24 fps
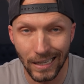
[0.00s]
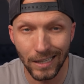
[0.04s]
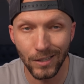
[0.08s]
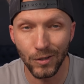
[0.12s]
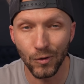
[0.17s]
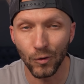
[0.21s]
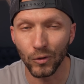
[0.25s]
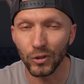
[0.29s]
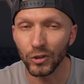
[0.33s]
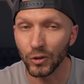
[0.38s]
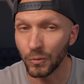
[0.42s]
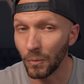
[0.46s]
in
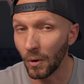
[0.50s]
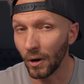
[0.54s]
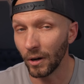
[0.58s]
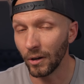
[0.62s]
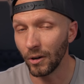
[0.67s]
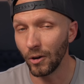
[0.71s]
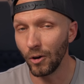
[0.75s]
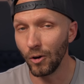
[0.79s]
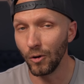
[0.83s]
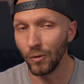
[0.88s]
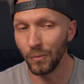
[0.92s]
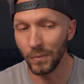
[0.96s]
your
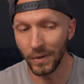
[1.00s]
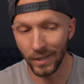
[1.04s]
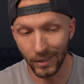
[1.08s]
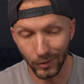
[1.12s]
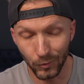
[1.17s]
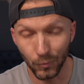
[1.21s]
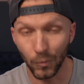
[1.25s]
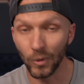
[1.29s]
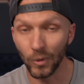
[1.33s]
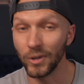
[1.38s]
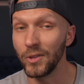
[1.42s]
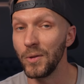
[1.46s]
smart home
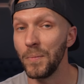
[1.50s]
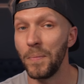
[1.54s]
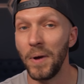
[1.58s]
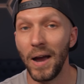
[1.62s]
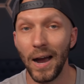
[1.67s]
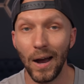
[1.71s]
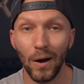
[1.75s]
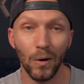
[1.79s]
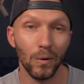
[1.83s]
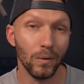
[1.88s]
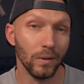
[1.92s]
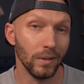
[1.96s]
is where the
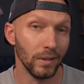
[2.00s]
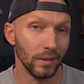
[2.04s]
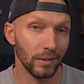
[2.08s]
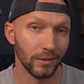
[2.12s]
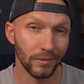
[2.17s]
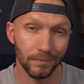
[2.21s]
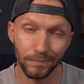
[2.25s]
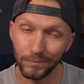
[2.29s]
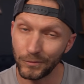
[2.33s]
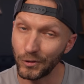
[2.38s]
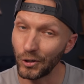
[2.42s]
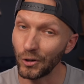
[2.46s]
power
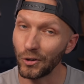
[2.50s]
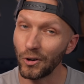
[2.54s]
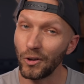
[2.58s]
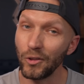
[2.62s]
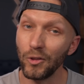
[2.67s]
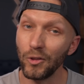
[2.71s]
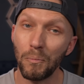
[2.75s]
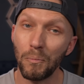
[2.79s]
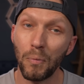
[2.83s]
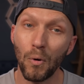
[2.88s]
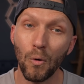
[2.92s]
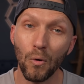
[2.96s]
is. Turn
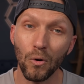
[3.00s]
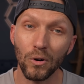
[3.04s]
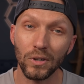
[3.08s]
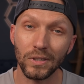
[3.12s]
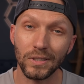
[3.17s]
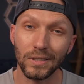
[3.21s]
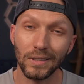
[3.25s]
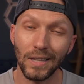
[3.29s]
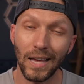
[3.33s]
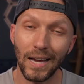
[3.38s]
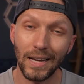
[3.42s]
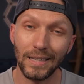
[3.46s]

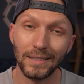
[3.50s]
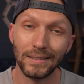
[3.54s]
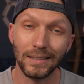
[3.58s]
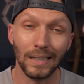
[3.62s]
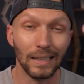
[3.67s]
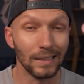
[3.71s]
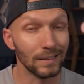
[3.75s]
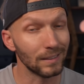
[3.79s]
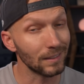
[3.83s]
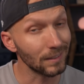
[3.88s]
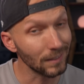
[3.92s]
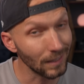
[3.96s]
porch lights
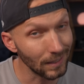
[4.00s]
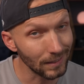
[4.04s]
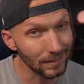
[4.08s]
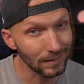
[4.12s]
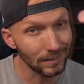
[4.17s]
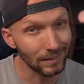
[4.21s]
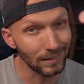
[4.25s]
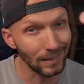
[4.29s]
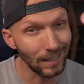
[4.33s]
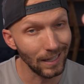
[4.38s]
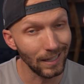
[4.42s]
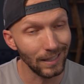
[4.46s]
at
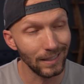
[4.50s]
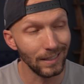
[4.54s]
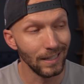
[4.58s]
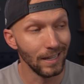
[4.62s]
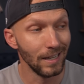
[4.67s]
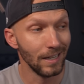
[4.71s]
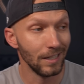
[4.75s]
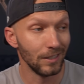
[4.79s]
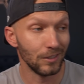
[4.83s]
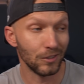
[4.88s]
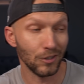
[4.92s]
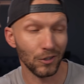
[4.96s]
sunset,
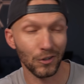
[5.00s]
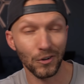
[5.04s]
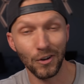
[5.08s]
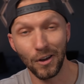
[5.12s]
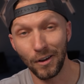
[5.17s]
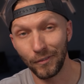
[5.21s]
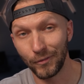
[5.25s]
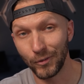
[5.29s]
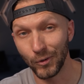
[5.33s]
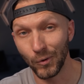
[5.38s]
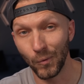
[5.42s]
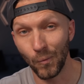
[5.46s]
turn
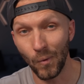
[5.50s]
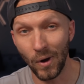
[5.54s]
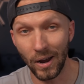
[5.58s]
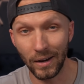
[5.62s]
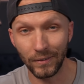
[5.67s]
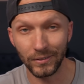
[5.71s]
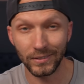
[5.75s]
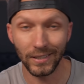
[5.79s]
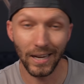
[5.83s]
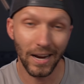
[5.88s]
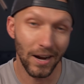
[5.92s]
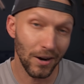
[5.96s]
off your
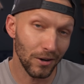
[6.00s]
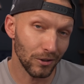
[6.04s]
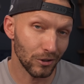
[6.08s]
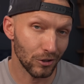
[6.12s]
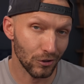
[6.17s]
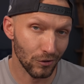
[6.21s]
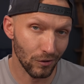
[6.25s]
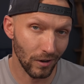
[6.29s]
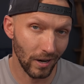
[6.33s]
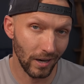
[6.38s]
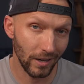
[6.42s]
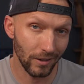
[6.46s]
wife's hair
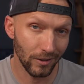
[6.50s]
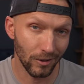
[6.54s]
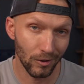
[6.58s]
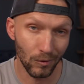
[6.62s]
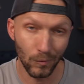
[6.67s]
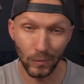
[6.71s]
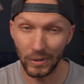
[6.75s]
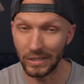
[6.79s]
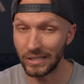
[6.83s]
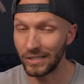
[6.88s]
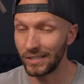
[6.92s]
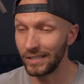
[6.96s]
straightener
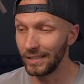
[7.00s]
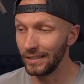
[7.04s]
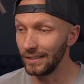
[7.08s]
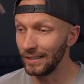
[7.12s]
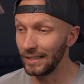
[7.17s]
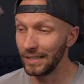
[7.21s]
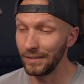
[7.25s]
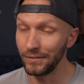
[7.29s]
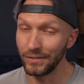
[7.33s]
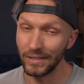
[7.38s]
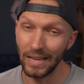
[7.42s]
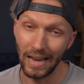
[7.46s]
when she
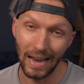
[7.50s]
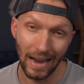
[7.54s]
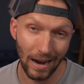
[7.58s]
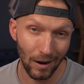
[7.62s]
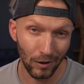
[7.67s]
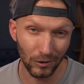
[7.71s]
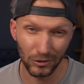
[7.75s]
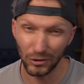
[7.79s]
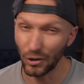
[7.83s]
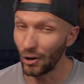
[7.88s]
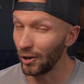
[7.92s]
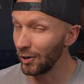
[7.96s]
leaves the
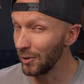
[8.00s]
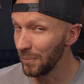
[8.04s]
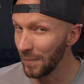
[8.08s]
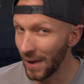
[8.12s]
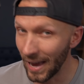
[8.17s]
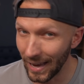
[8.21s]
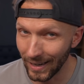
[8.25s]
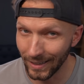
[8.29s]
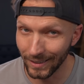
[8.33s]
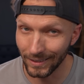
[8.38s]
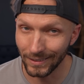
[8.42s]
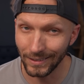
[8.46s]
house
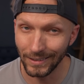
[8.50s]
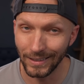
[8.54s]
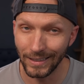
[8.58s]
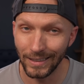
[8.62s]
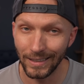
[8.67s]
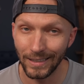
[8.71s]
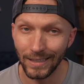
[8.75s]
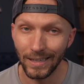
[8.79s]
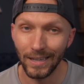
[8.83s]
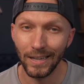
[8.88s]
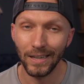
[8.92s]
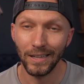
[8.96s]

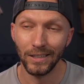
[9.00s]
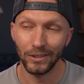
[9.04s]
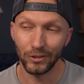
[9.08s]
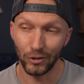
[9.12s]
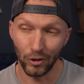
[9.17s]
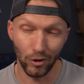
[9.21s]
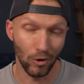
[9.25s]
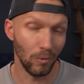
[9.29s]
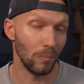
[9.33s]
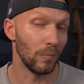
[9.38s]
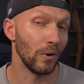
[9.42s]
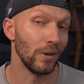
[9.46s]
automatically so
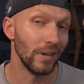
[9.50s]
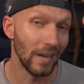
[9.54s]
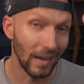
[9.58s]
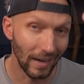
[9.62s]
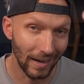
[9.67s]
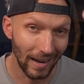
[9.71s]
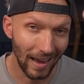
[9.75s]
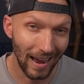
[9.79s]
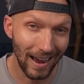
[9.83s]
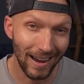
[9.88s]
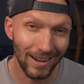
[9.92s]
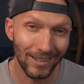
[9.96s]
you don't burn down
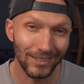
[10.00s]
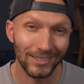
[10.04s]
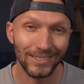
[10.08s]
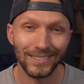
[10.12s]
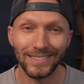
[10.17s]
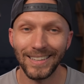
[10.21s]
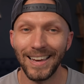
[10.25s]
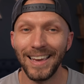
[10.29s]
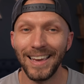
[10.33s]
the house.